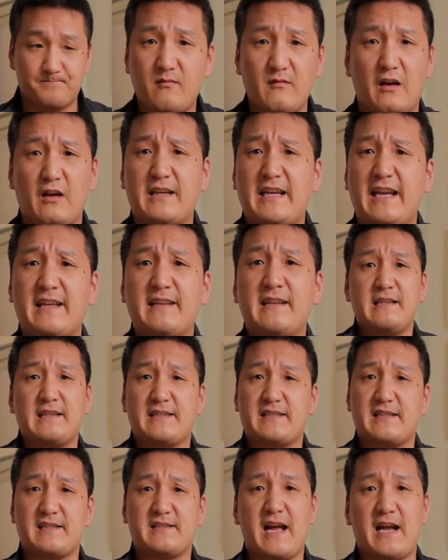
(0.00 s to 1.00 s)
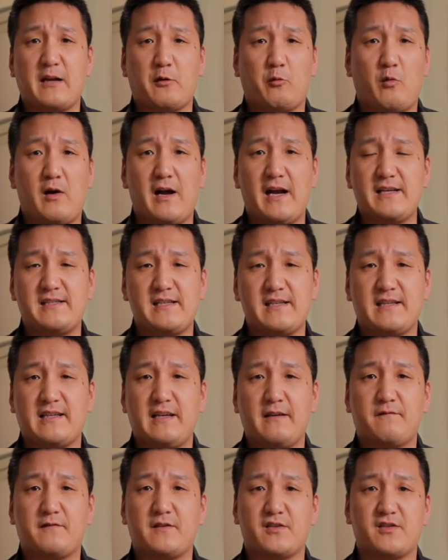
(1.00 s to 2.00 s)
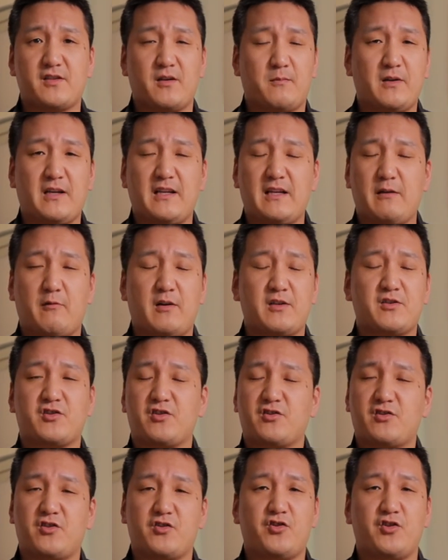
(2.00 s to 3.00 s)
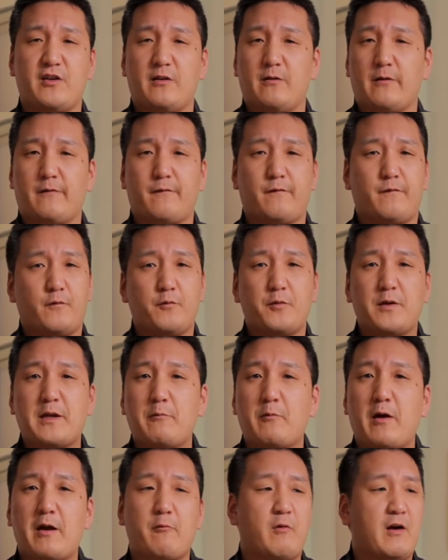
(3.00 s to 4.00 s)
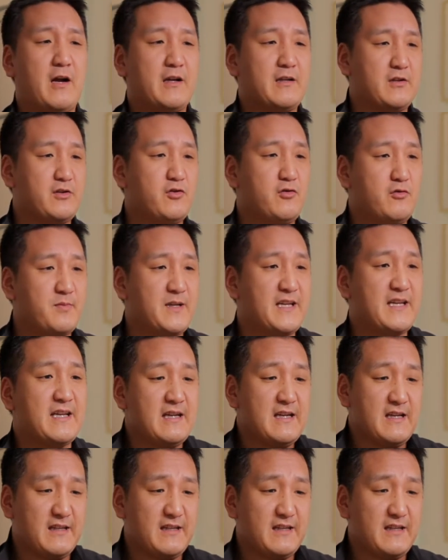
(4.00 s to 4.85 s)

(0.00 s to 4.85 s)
Again, this is not a wine to give to somebody that wants just a generic fruity white wine, a newbie.